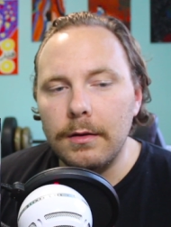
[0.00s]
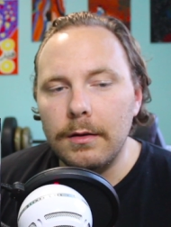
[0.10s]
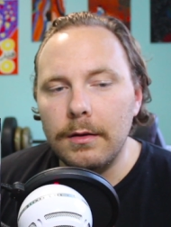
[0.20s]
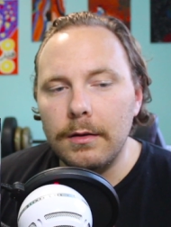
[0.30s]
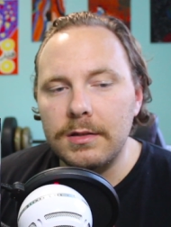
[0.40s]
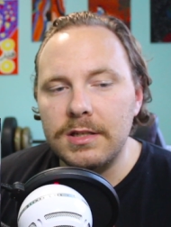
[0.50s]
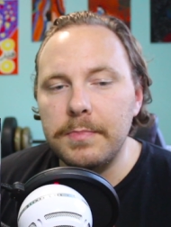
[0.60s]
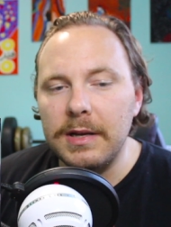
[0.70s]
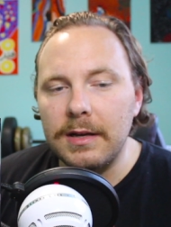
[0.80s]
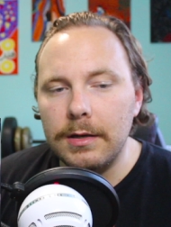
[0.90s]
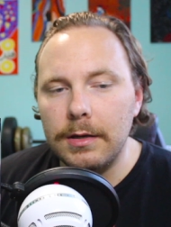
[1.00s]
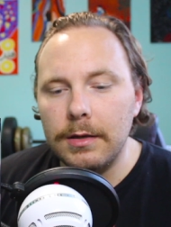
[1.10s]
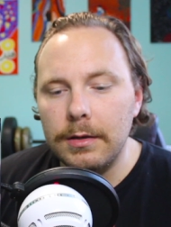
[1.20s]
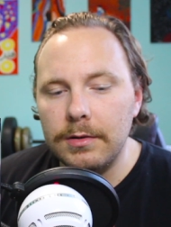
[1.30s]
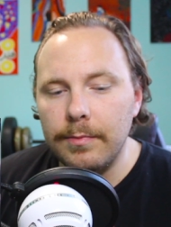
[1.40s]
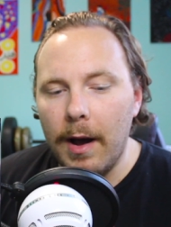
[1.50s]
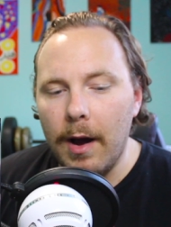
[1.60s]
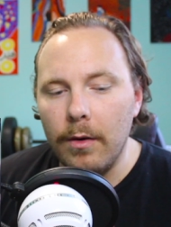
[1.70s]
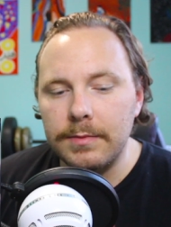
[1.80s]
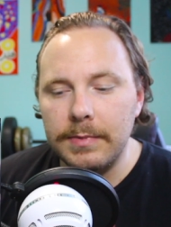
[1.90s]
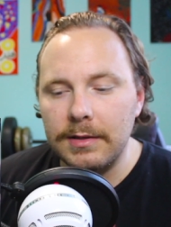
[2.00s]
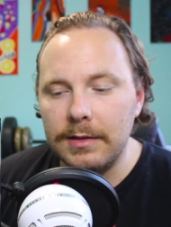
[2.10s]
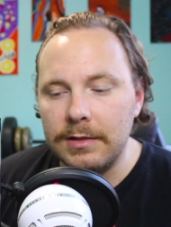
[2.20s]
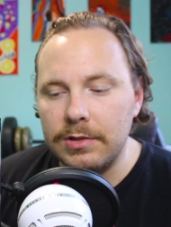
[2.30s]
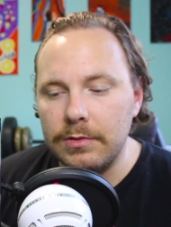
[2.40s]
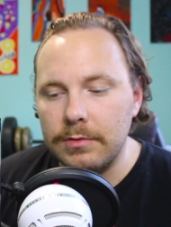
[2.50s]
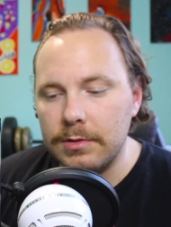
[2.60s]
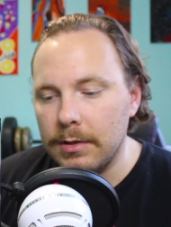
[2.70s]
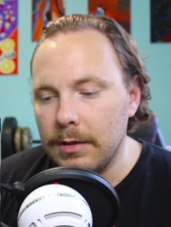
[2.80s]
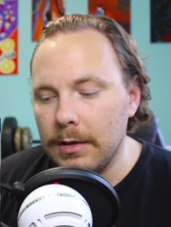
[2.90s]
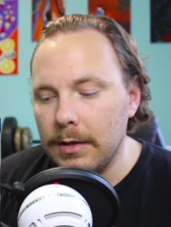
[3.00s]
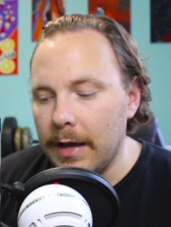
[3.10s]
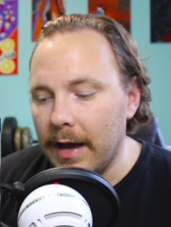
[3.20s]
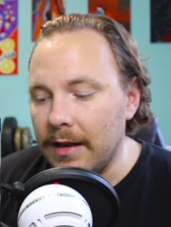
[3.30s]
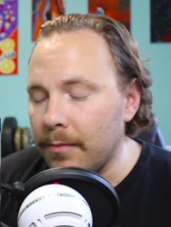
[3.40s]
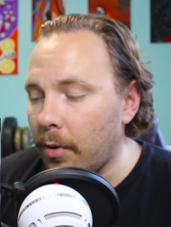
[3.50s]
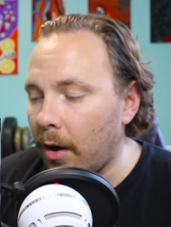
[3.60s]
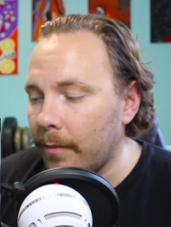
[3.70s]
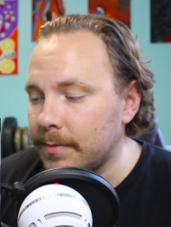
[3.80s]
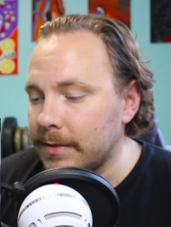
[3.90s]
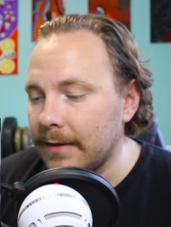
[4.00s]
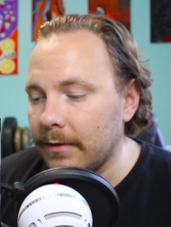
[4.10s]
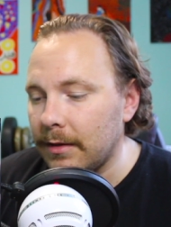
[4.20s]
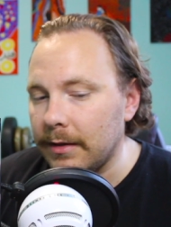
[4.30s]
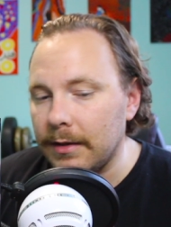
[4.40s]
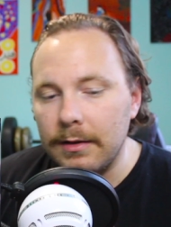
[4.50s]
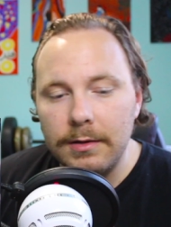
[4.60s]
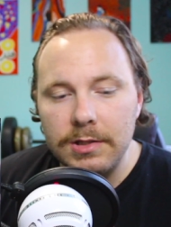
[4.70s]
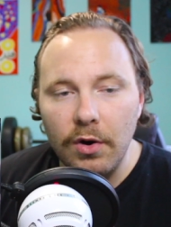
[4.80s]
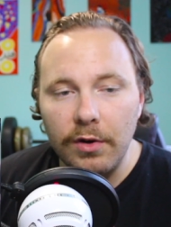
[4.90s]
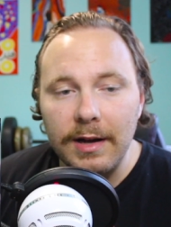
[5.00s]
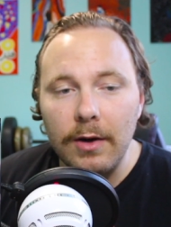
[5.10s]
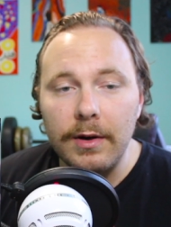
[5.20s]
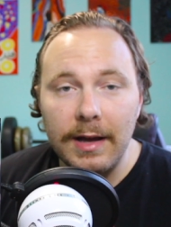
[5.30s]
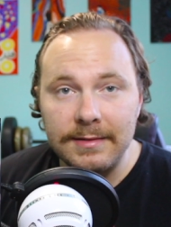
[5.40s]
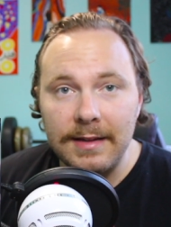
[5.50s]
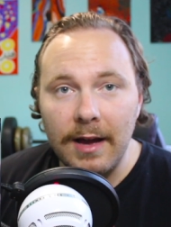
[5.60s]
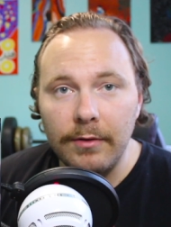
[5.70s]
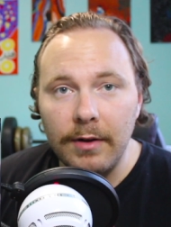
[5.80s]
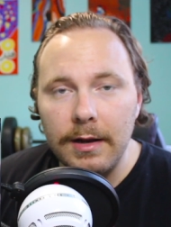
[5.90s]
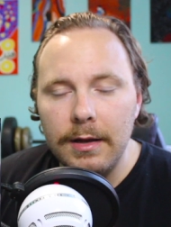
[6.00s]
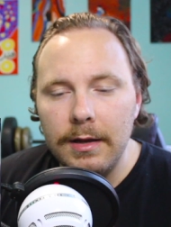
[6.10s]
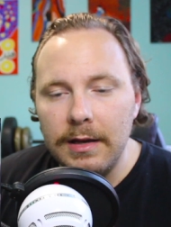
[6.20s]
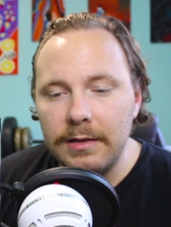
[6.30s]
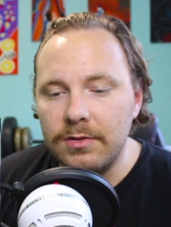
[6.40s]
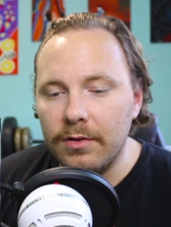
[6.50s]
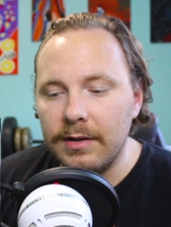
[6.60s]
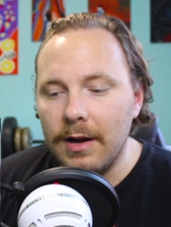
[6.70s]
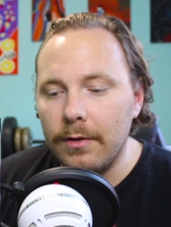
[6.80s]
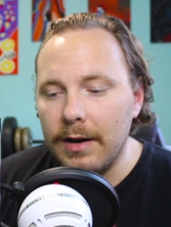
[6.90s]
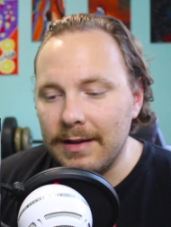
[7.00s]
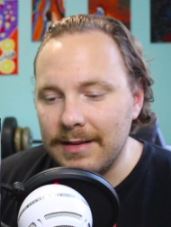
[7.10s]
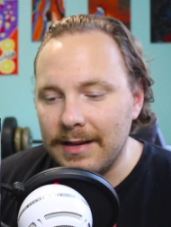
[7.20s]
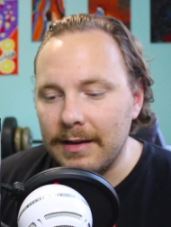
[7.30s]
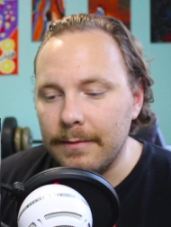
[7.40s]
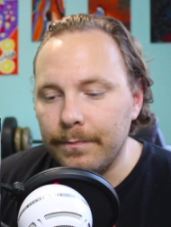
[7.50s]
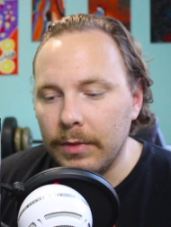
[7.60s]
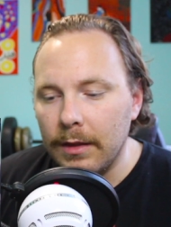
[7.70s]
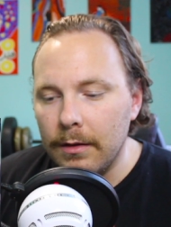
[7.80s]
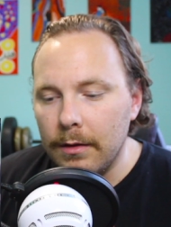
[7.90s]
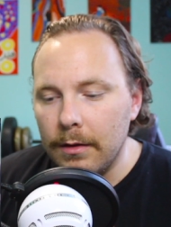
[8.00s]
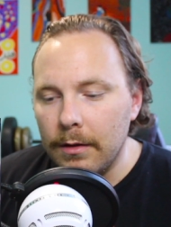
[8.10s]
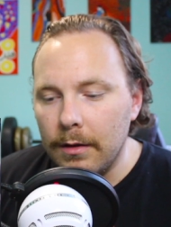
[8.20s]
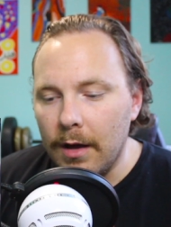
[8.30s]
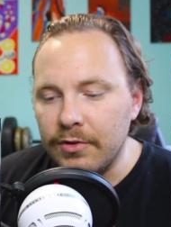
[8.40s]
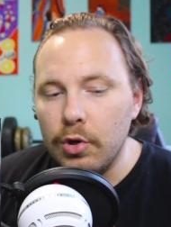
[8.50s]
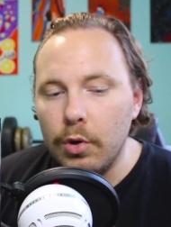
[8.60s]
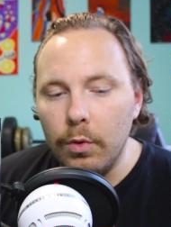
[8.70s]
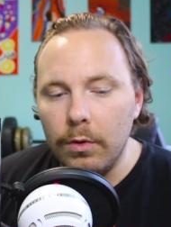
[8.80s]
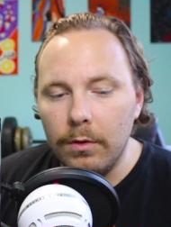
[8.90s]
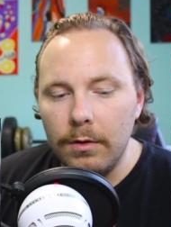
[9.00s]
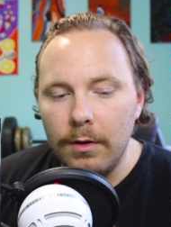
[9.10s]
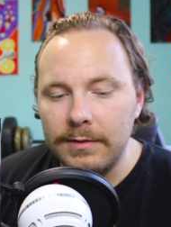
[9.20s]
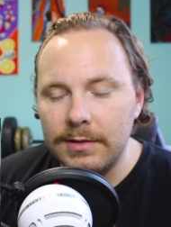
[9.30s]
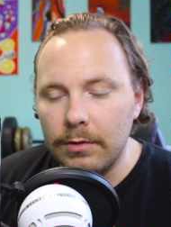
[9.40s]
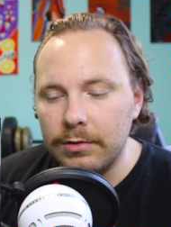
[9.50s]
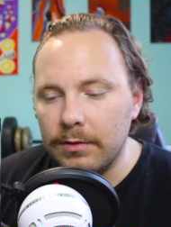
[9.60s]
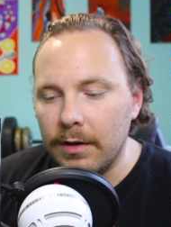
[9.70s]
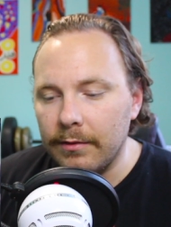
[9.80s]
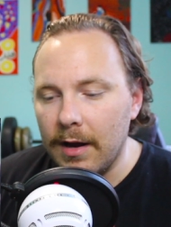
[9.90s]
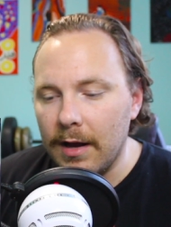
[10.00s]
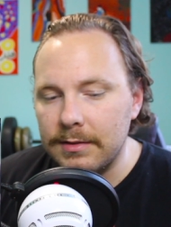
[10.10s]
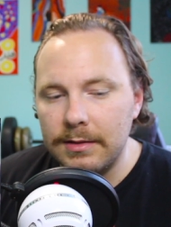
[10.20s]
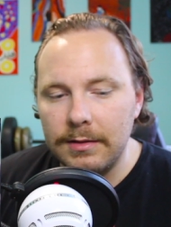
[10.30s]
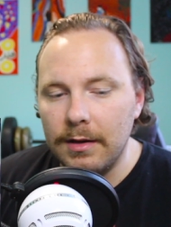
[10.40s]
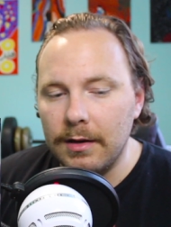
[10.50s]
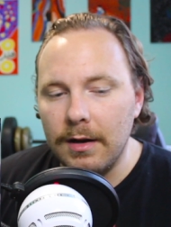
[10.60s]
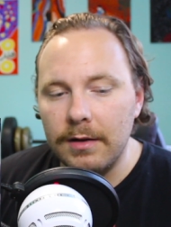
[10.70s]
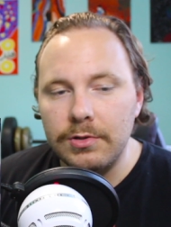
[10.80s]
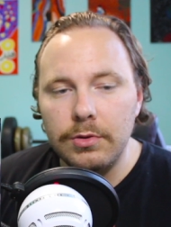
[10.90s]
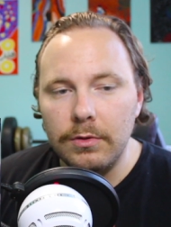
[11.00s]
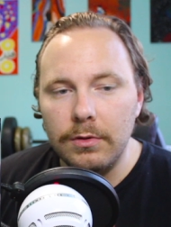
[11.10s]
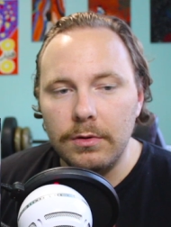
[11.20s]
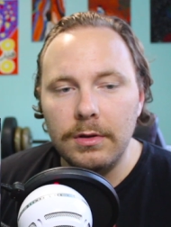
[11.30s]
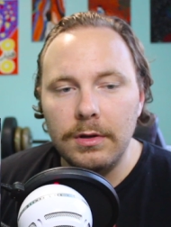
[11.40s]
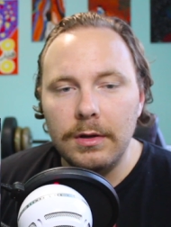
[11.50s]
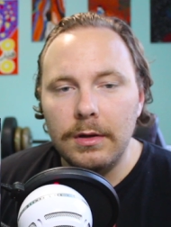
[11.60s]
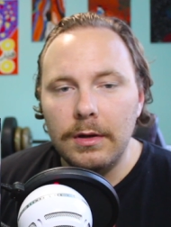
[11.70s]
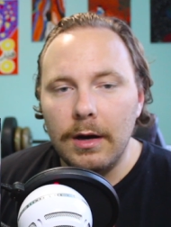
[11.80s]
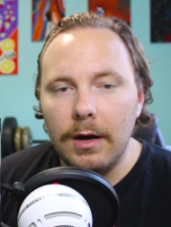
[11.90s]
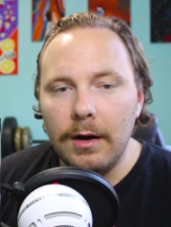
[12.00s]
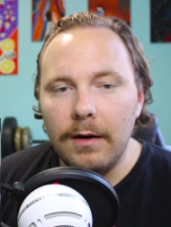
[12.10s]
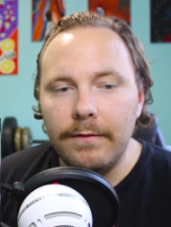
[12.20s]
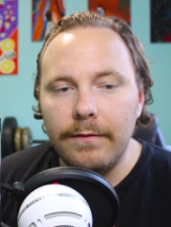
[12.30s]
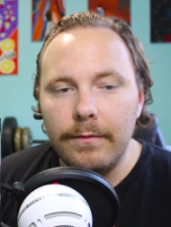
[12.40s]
speak to power, speak to issues. And hip hop specifically started out as that, right? It started out as a a tool of social unrest, uh, a tool of